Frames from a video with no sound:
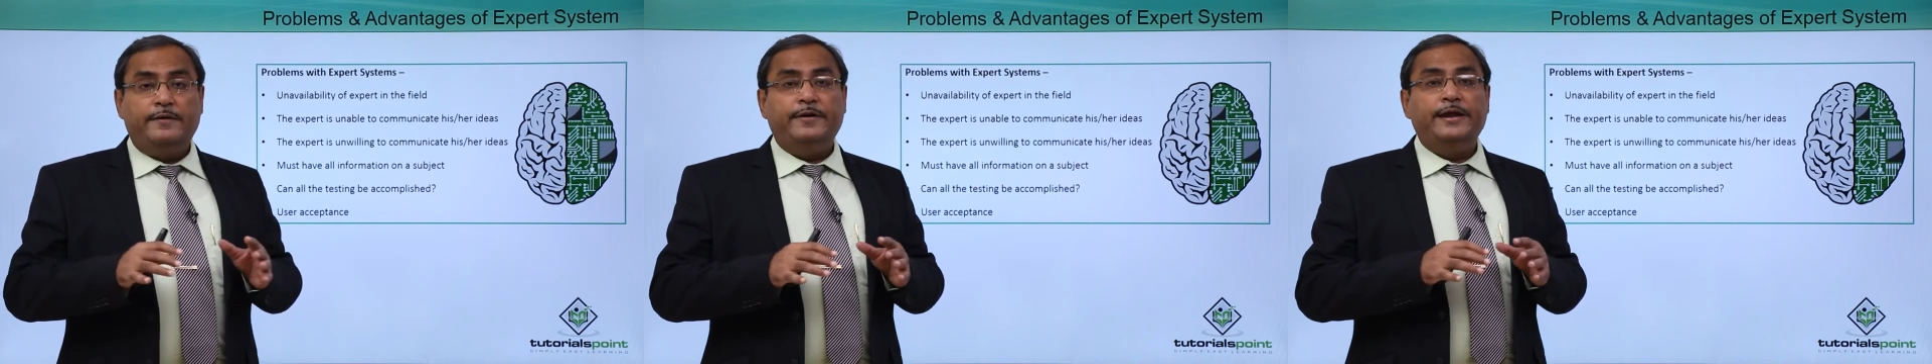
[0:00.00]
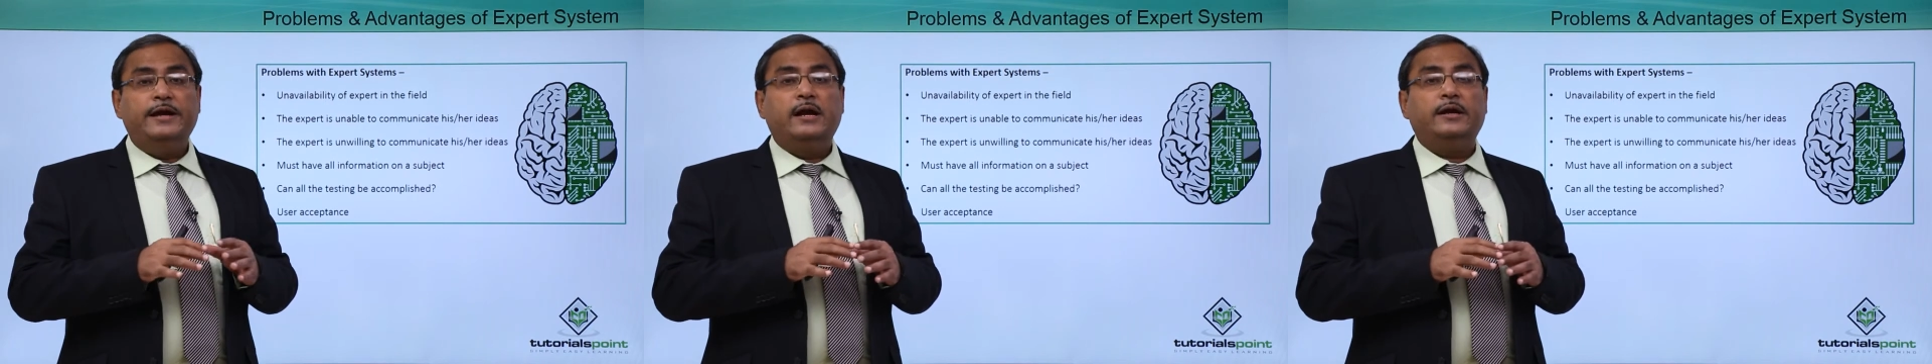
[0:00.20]

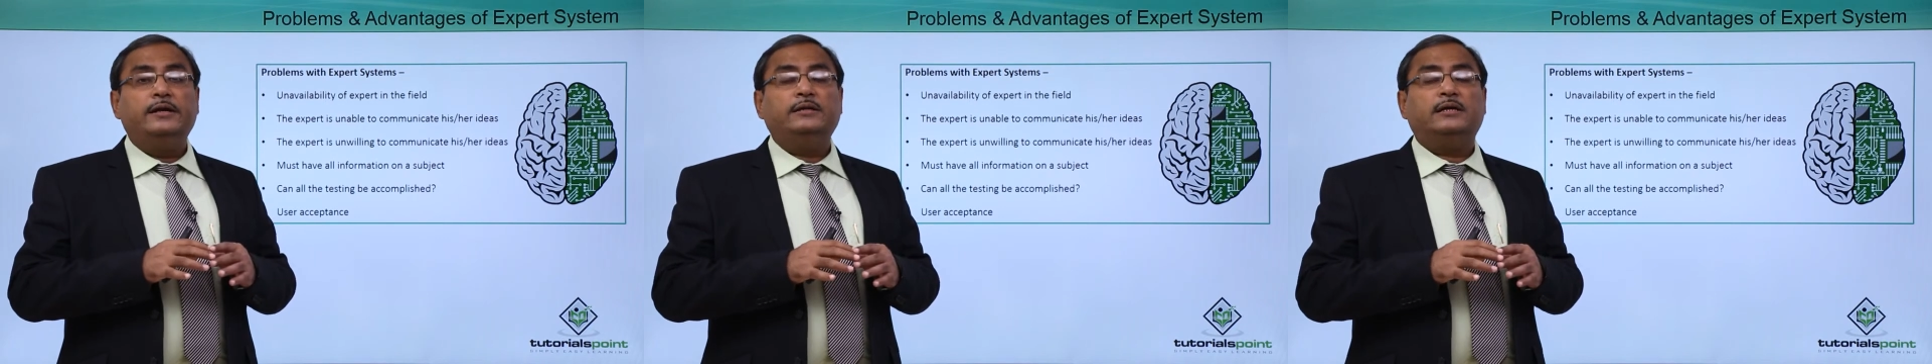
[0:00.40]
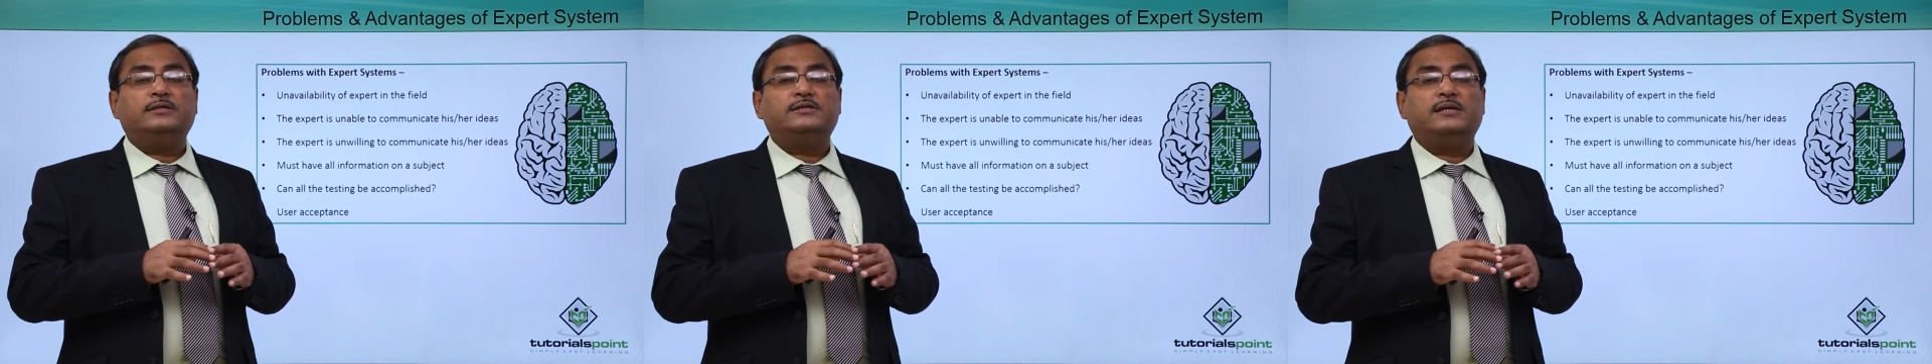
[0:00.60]

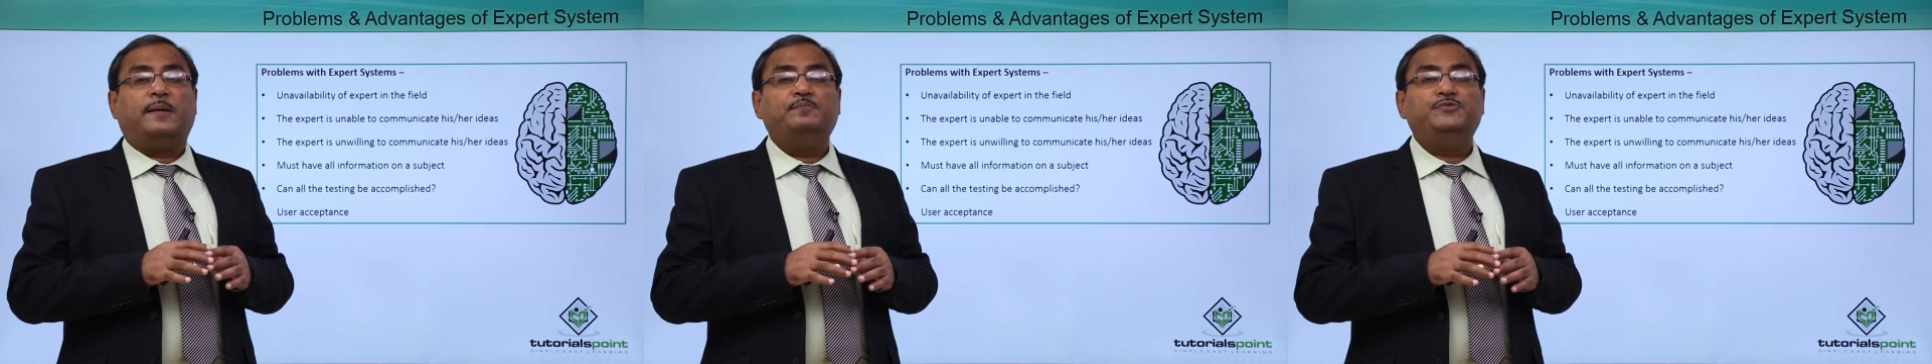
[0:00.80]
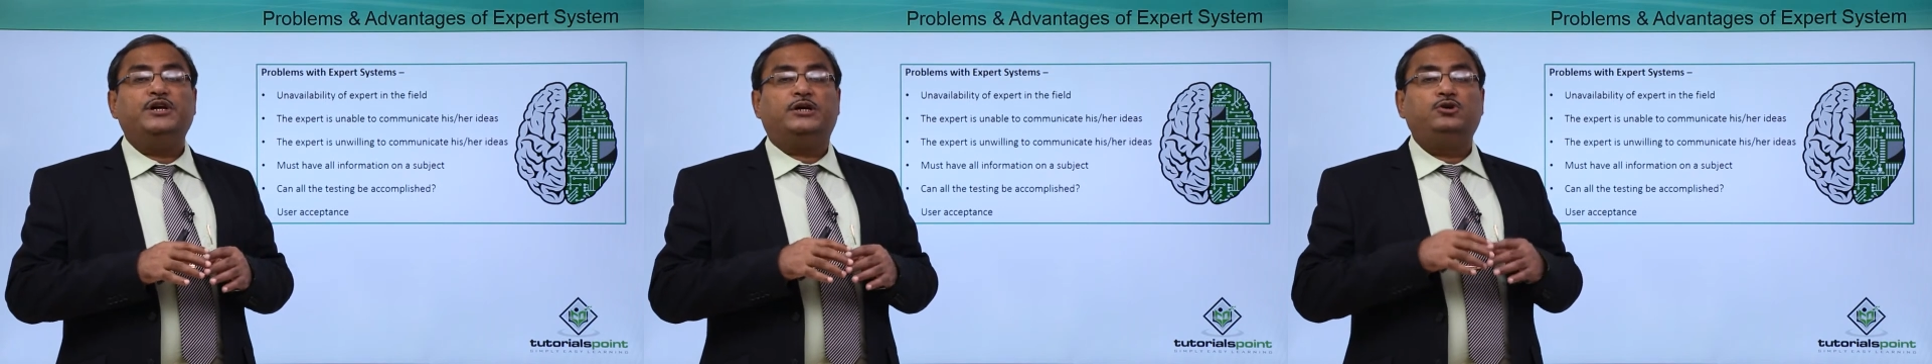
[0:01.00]
regarding the
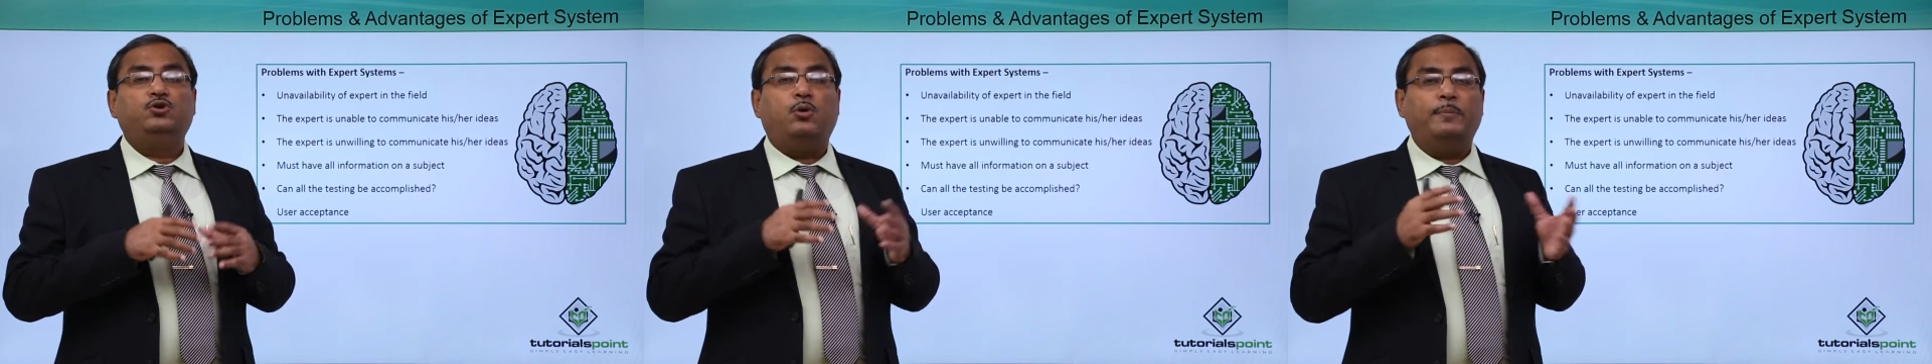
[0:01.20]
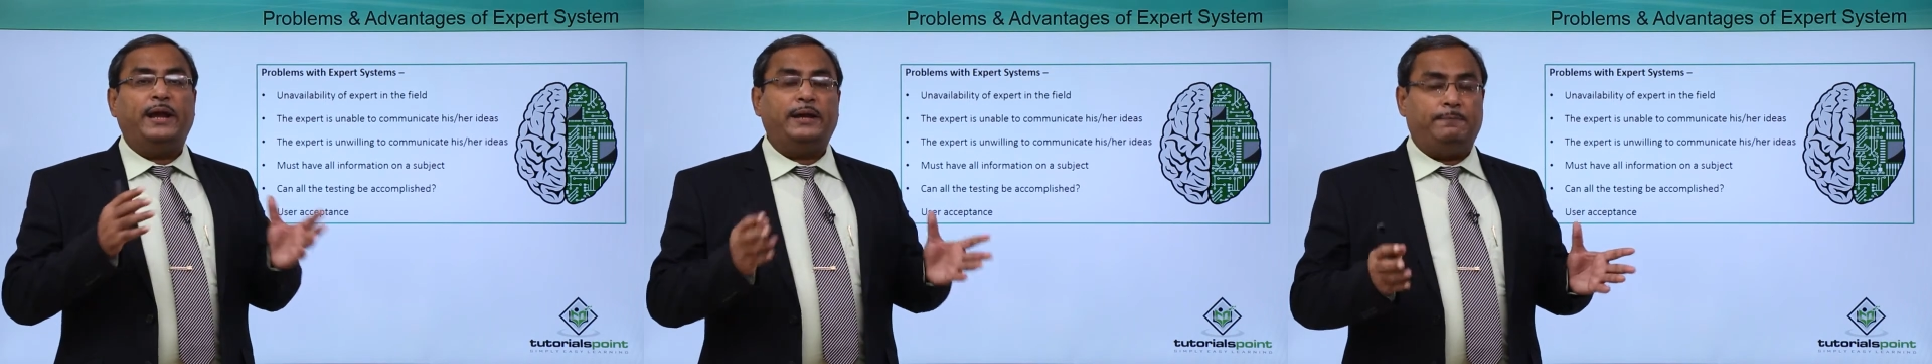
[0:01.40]
subject
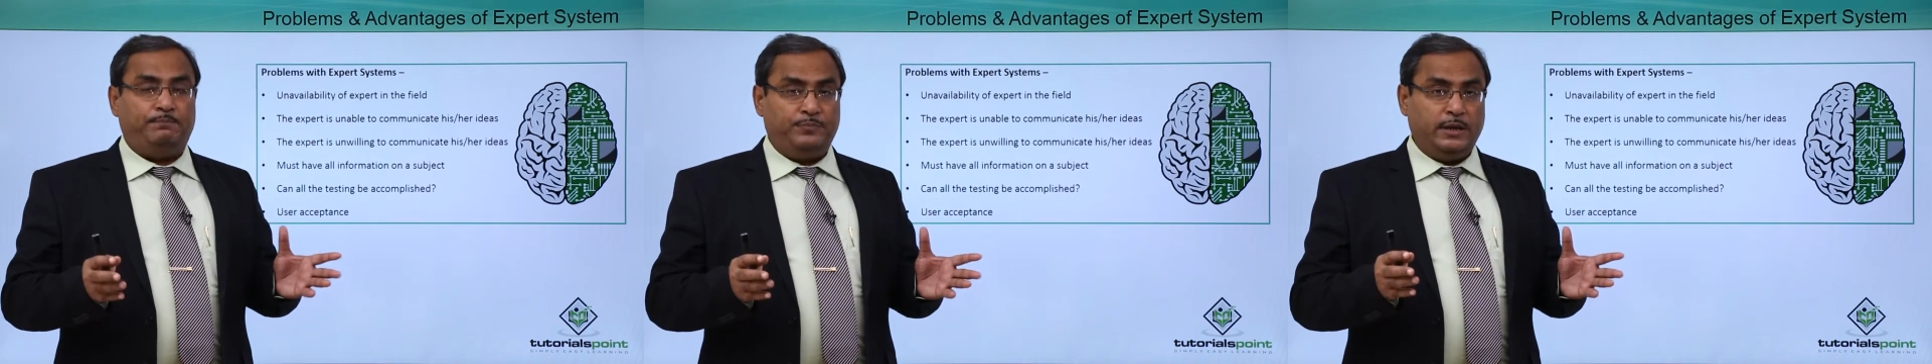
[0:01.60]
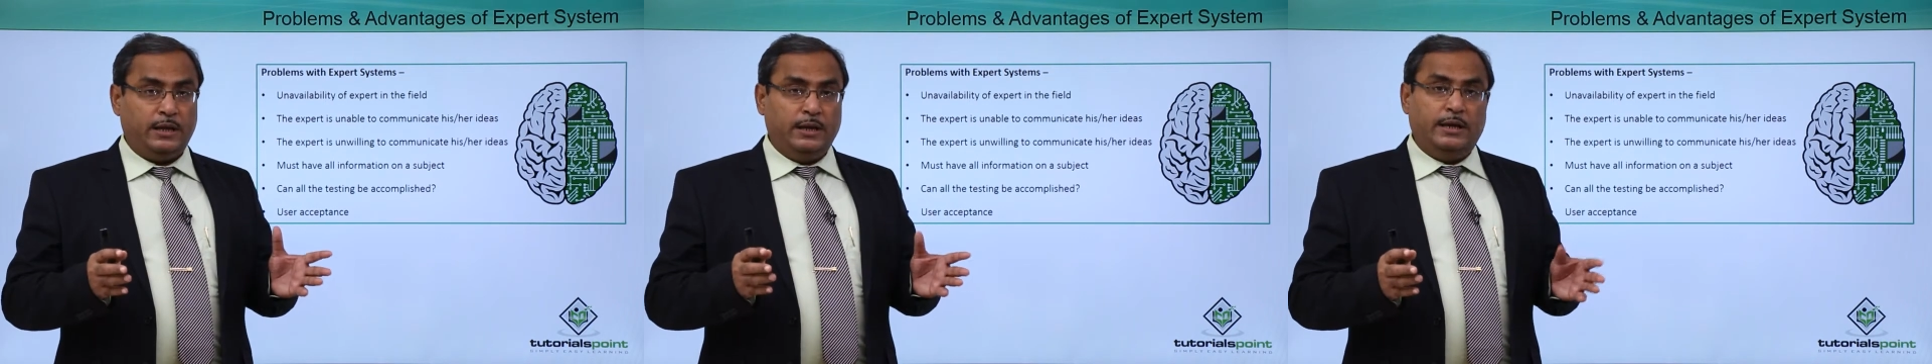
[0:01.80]

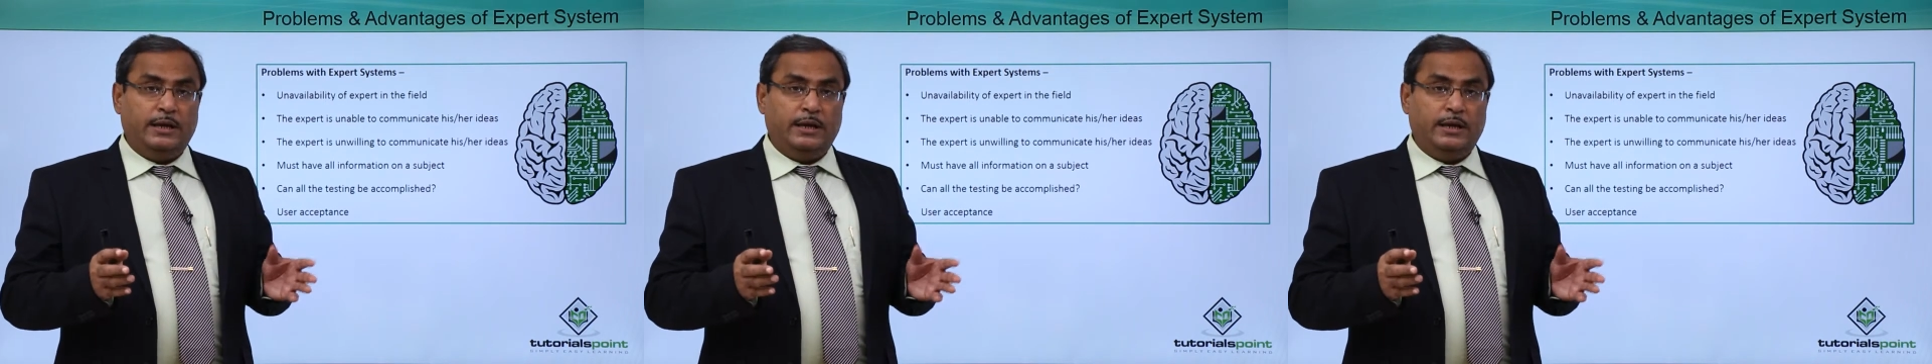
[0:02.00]
domain.